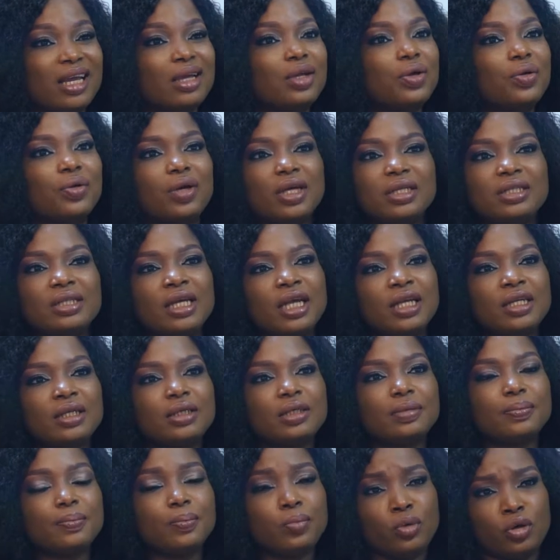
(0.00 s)
I
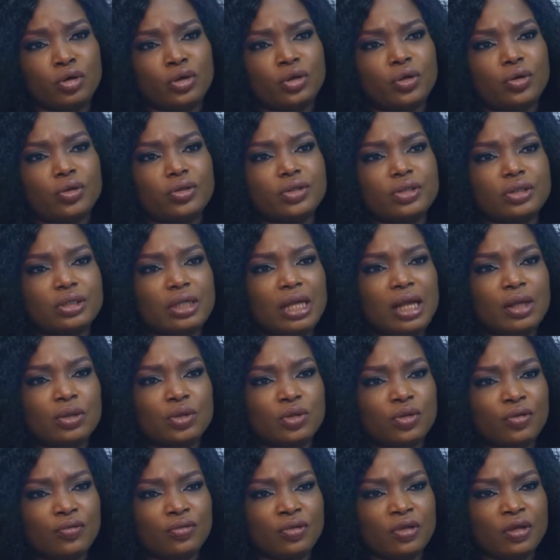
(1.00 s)
created products
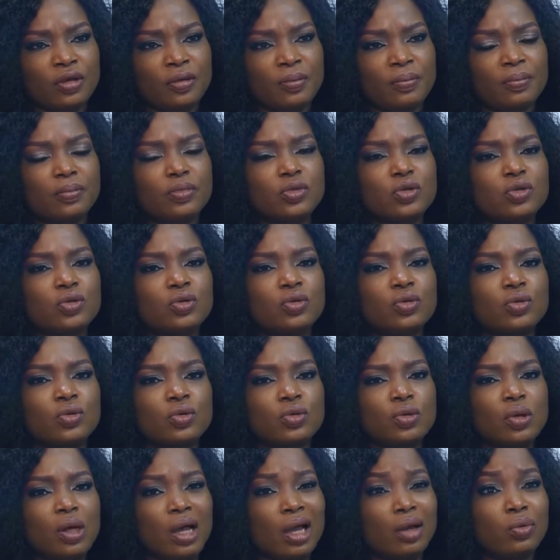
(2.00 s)
out of them.
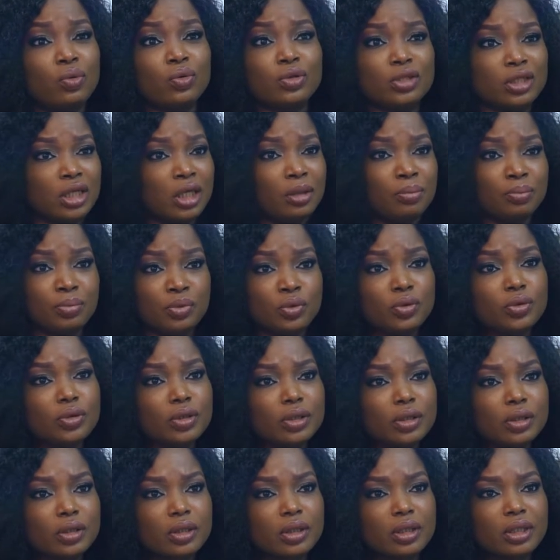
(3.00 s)
So I wrote a
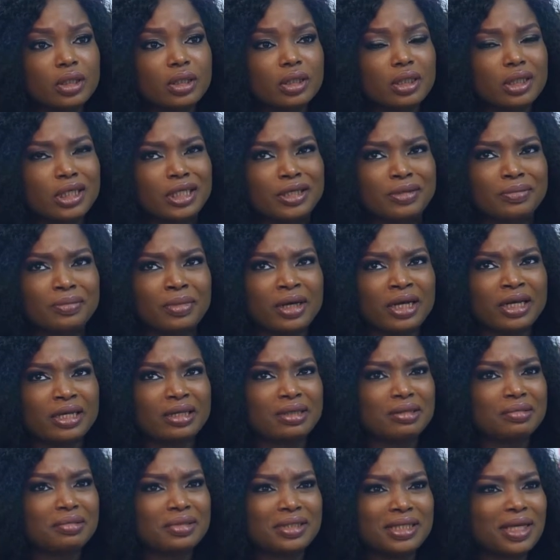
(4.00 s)
book in
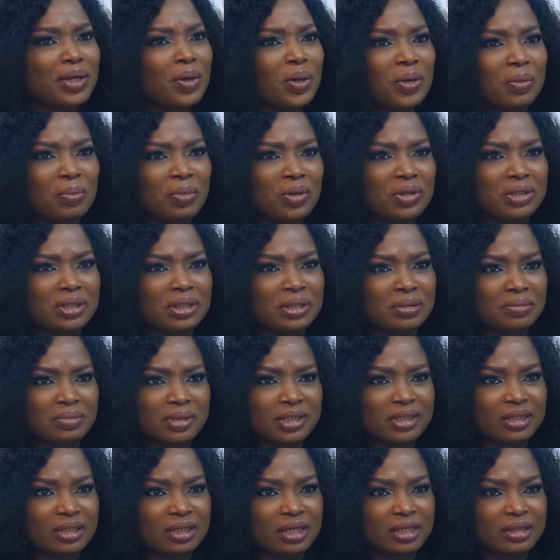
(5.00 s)
my second month in
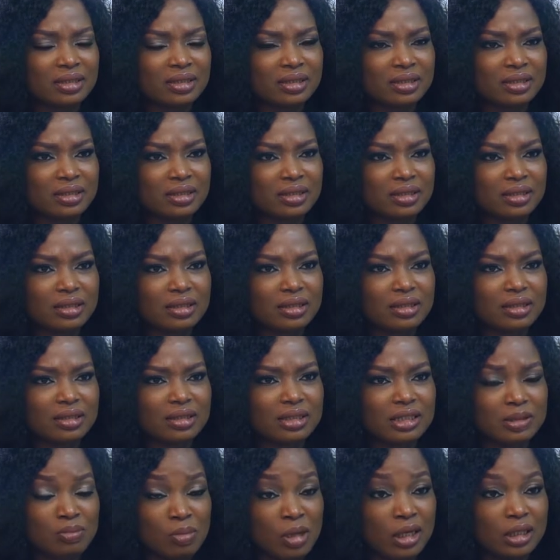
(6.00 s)
business,
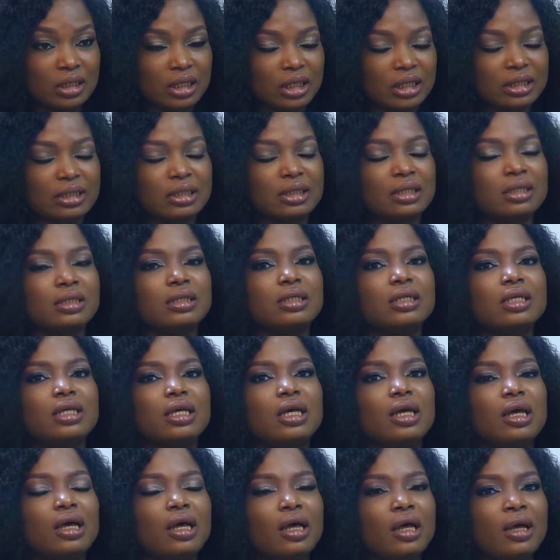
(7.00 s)
Smarketing.
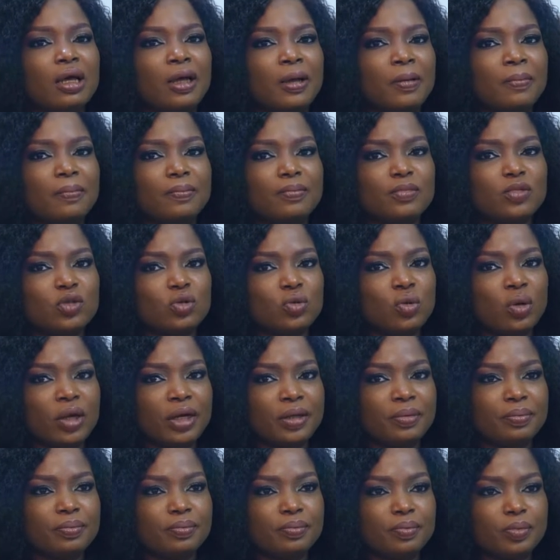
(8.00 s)
Um, so
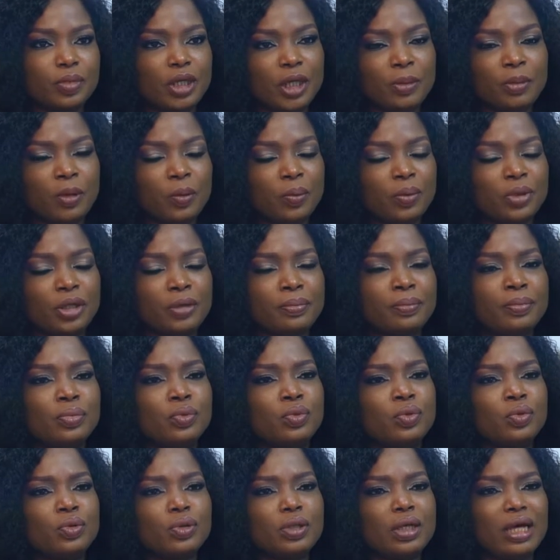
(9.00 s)
I came up with a
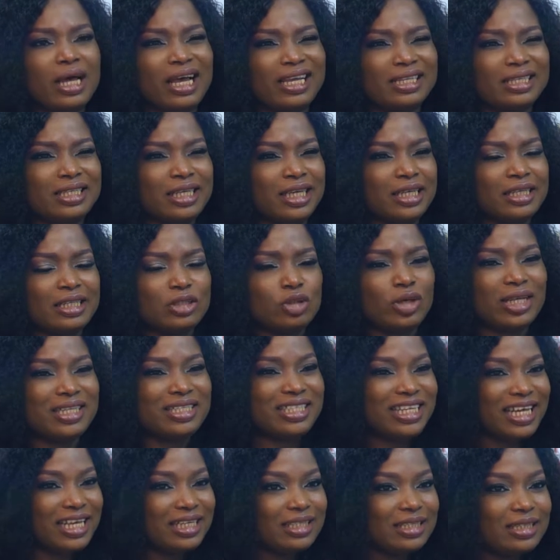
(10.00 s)
book. I test, so I
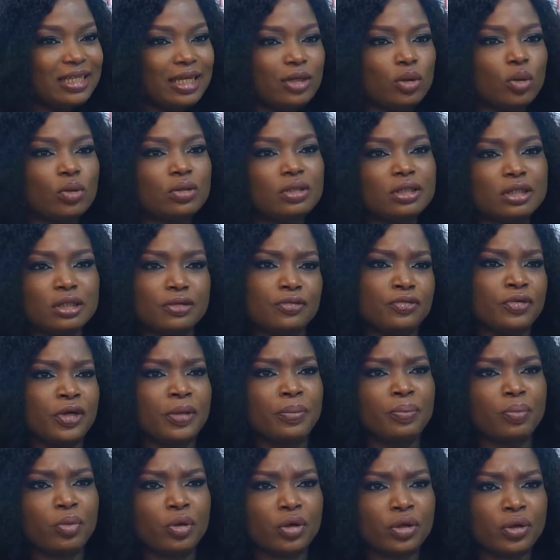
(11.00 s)
tested all the
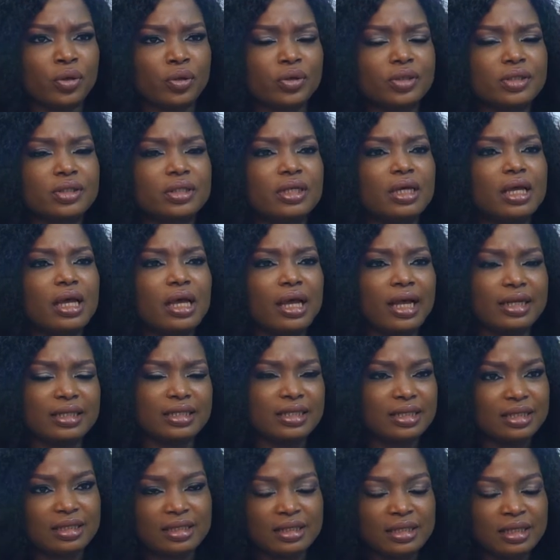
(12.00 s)
different products. I
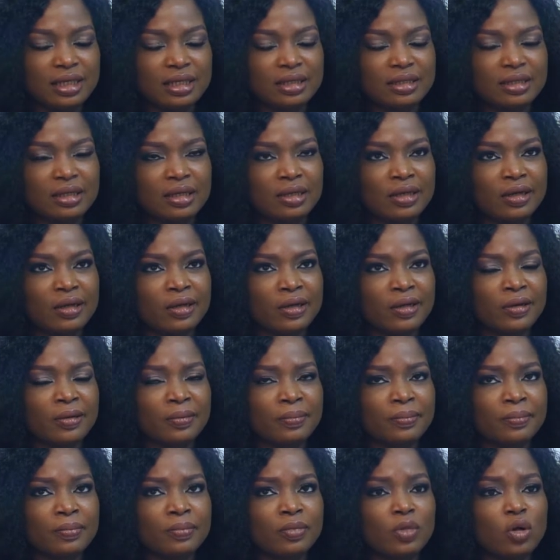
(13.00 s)
tested
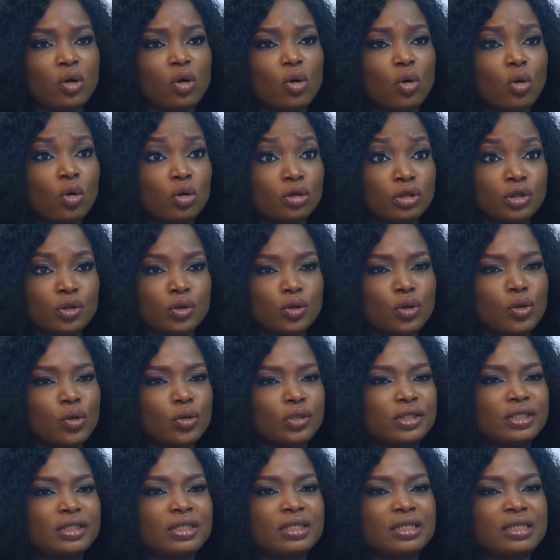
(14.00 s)
um, audio
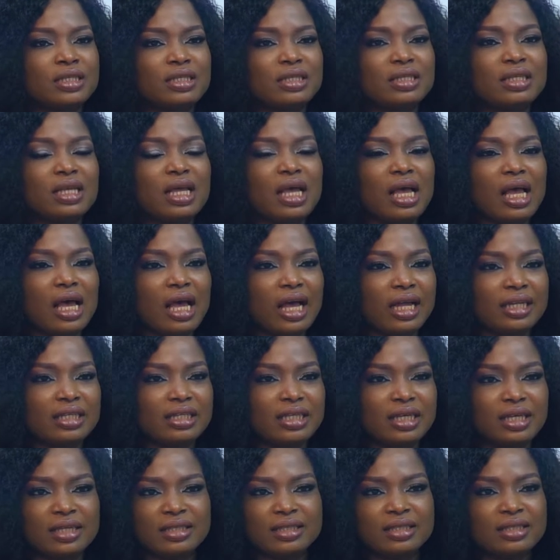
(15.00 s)
courses. I
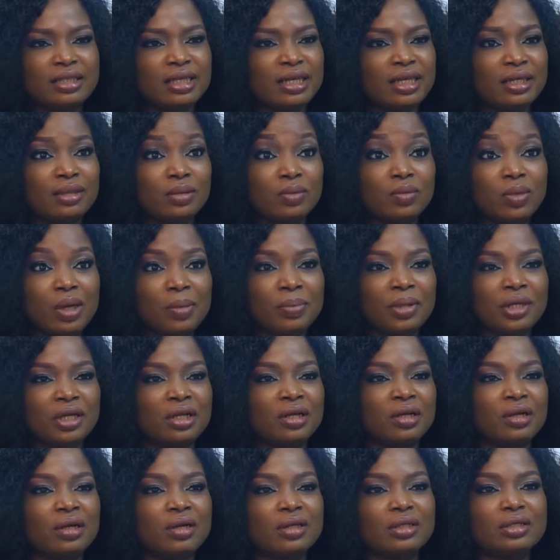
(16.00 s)
tested
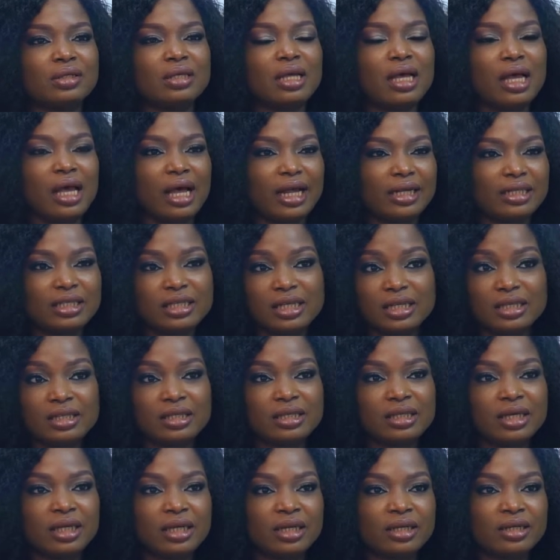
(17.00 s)
webinars. I
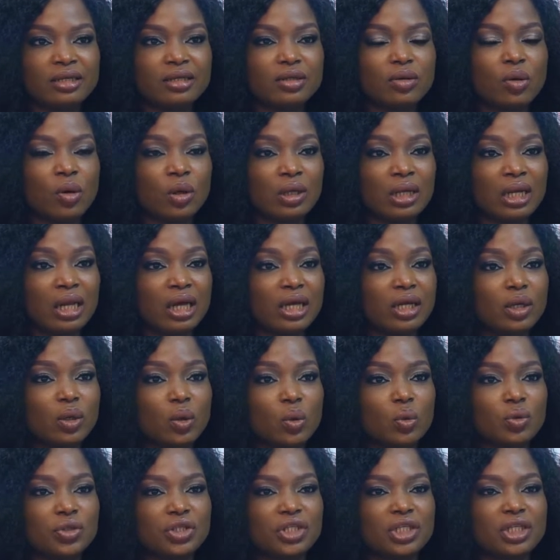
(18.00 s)
tested online
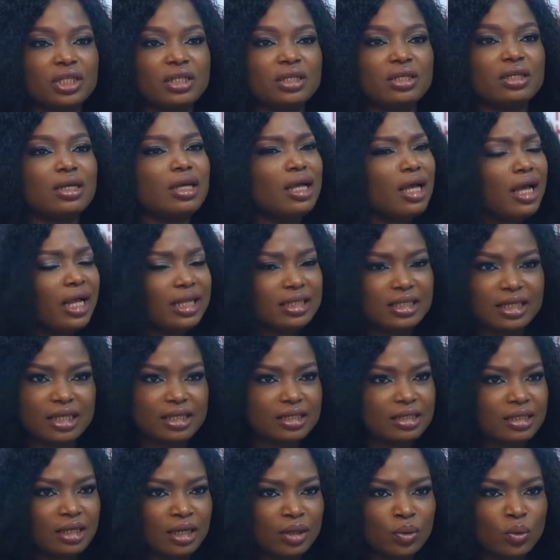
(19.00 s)
coaching. I
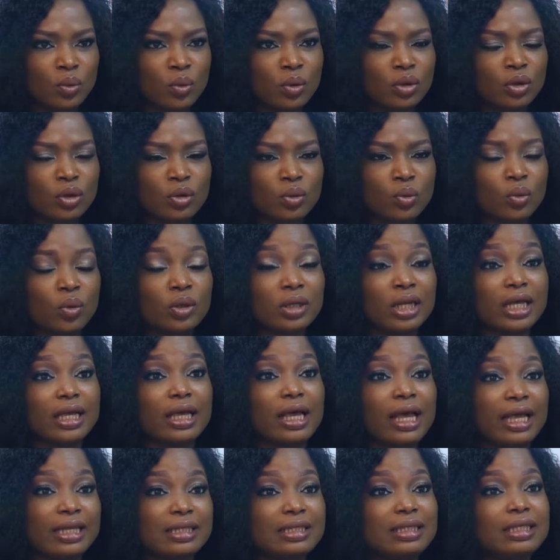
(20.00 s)
tested one-on-one. -on -one. Like
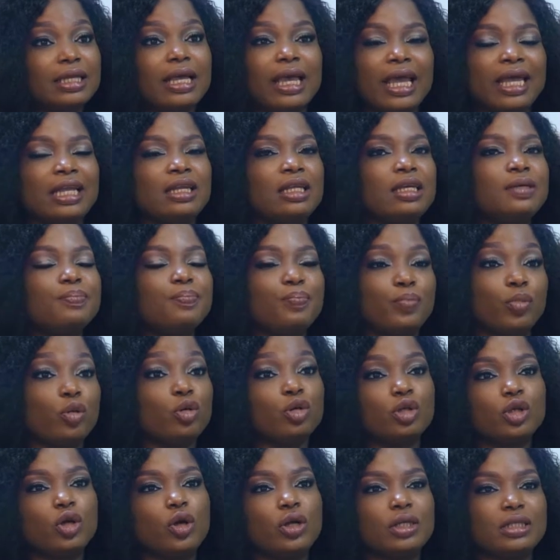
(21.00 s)
I t- any
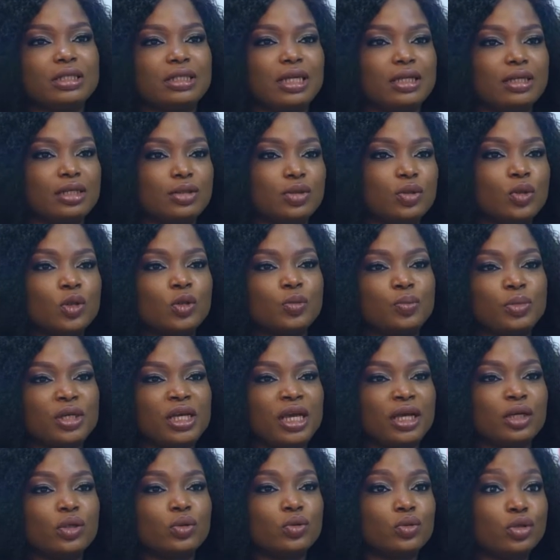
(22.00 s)
product that they told me
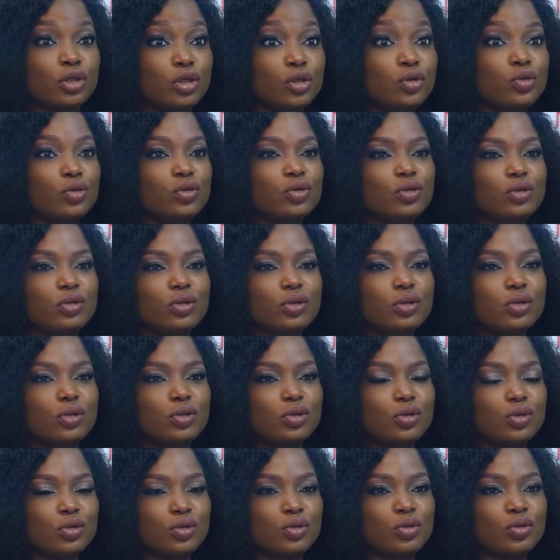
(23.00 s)
I could use
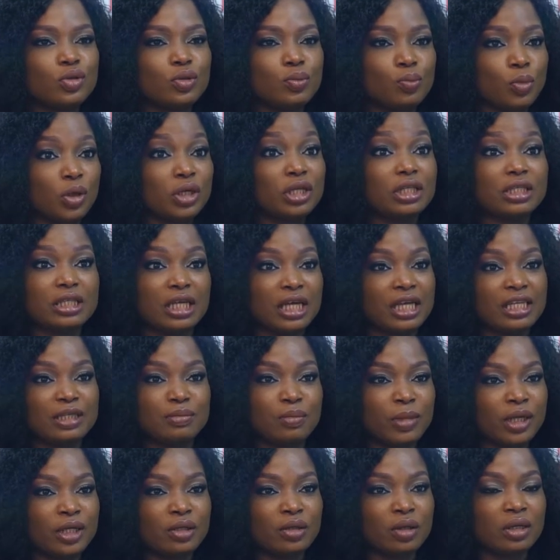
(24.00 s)
to monetize
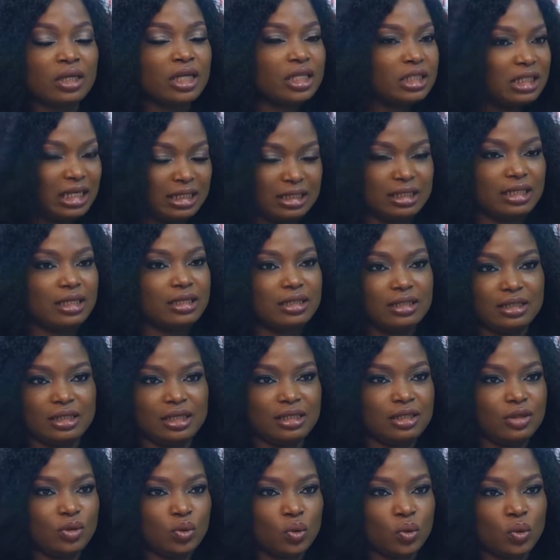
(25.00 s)
my knowledge, I
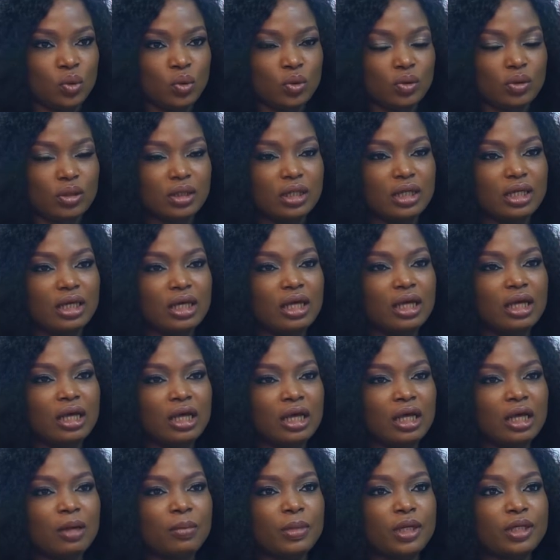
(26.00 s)
tested it all
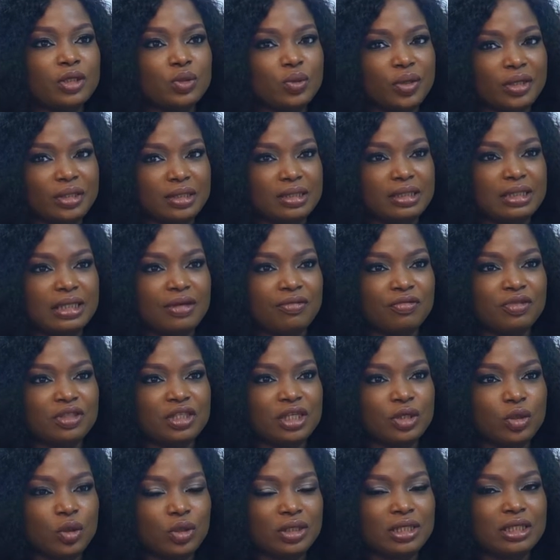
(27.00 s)
um, in
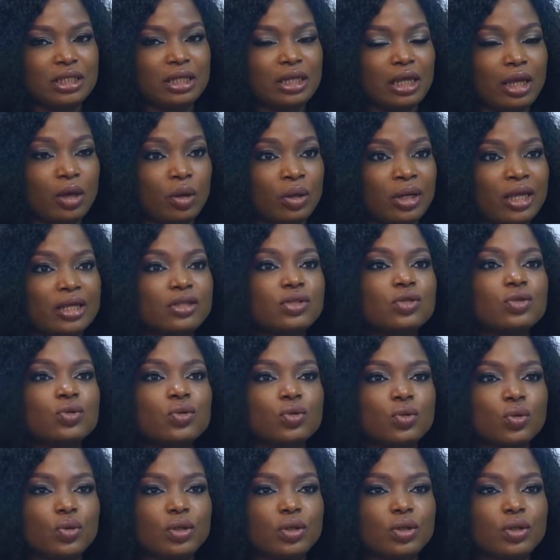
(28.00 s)
2017 until I understood.